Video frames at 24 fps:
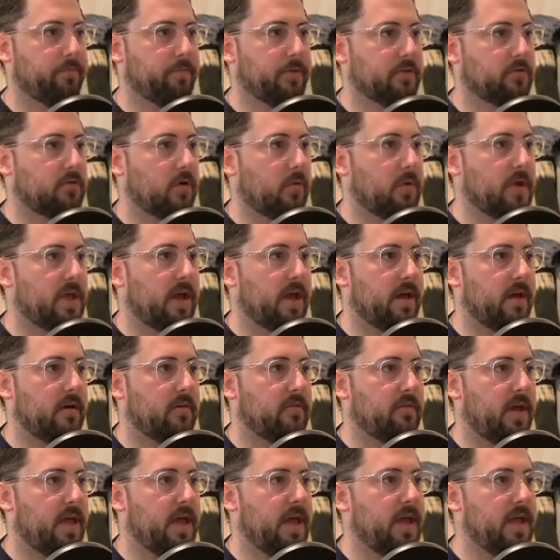So we
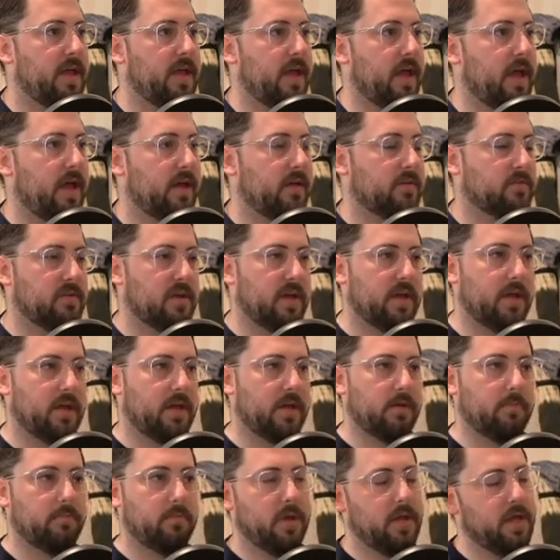have A as
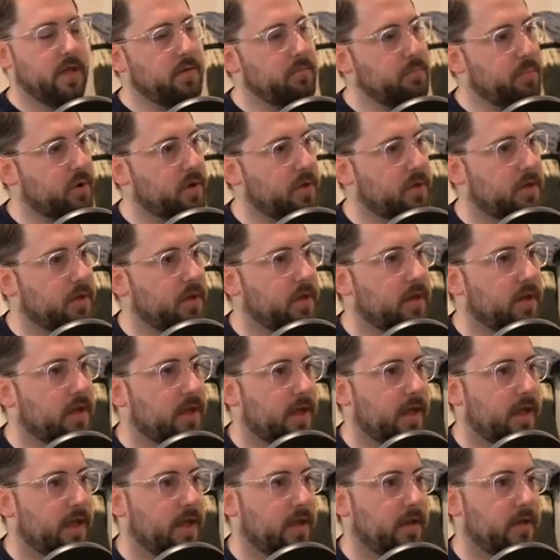a input
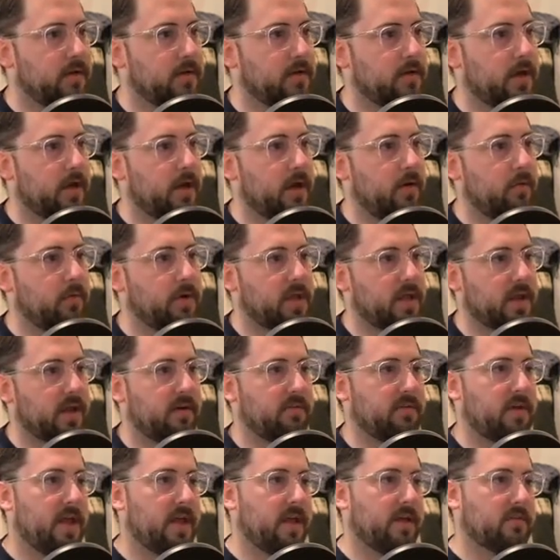and we can
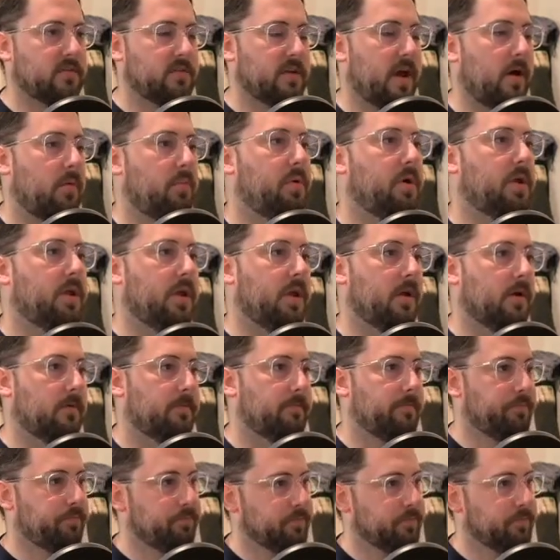have A as an output here.